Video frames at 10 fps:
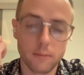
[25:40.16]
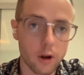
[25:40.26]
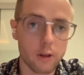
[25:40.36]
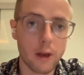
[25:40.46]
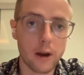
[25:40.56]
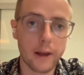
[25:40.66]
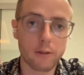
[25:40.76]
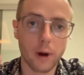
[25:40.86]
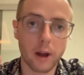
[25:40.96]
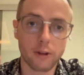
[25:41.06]
Zendesk
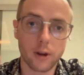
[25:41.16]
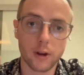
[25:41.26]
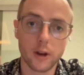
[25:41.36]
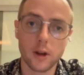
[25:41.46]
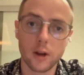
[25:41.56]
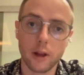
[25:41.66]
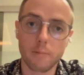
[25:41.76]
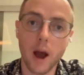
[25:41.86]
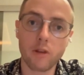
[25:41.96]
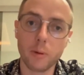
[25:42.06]
pricing. It's
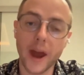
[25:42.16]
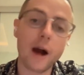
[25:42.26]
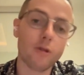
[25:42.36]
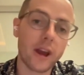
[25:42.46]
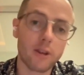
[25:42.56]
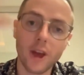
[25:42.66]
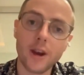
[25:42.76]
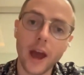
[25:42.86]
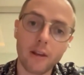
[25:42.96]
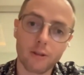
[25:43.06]
possible to outrank
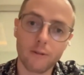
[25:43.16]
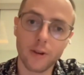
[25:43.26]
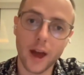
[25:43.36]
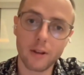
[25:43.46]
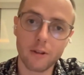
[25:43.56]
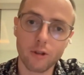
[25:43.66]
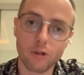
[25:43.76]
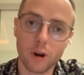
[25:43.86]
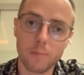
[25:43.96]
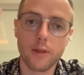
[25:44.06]
Zendesk for that search
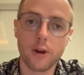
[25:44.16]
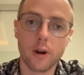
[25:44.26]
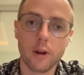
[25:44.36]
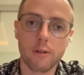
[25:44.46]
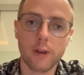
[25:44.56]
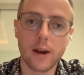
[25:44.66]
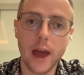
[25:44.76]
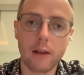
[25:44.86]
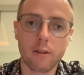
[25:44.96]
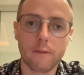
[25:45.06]
term. The third is
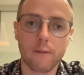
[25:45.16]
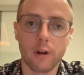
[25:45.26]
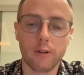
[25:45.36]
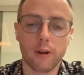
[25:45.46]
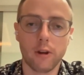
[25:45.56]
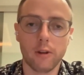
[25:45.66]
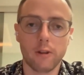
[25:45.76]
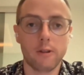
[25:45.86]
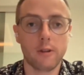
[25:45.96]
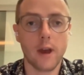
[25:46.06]
Zendesk
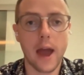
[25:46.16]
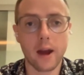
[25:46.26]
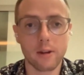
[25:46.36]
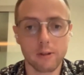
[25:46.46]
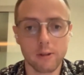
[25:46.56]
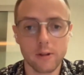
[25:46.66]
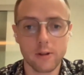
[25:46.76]
versus X.